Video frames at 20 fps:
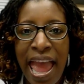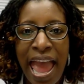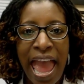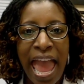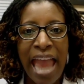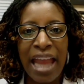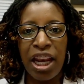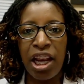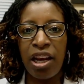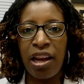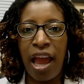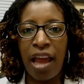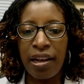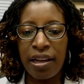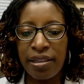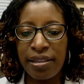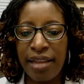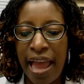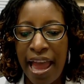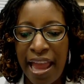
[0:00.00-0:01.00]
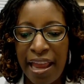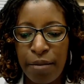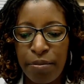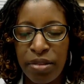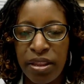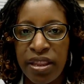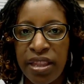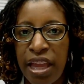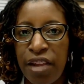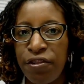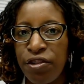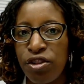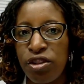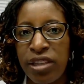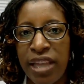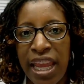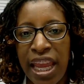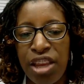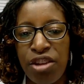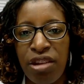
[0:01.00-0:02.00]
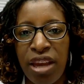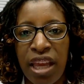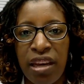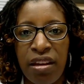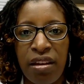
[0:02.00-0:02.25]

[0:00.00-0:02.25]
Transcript: And a lot of times, say today you get